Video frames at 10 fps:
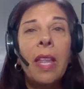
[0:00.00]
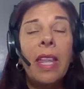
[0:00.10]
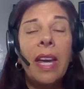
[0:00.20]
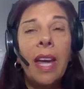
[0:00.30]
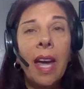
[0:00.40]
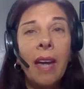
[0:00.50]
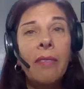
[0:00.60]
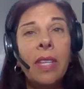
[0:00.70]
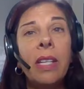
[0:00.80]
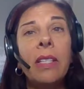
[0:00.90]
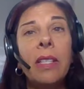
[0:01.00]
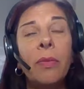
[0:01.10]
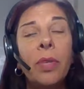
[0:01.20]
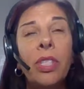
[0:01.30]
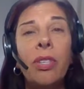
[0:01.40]
they have these
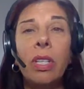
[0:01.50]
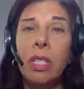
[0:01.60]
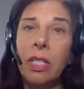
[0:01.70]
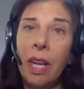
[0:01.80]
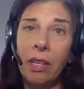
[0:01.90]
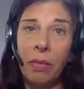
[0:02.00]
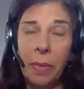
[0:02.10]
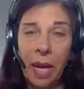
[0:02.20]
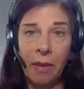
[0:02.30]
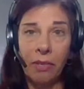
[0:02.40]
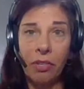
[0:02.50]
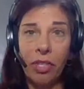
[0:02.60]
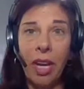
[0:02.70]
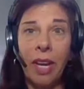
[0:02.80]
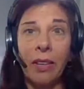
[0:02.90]
in which you can sign on behalf of your
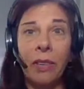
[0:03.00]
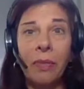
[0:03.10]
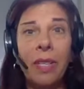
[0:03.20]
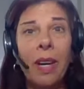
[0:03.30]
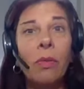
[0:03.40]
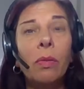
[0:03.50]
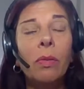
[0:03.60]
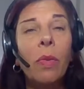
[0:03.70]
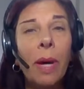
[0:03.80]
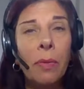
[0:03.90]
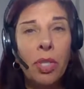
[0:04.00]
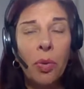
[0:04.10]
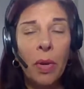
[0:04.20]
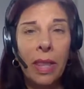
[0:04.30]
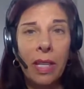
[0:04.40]
child. Now, why would you
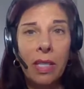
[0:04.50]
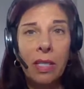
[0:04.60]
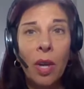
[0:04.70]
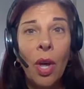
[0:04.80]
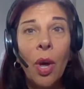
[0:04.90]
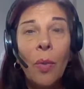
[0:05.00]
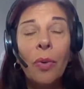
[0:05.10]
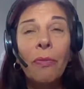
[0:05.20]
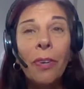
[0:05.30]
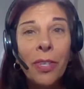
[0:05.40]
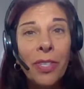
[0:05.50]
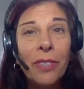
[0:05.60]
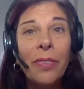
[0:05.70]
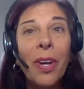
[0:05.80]
want this? Well, first of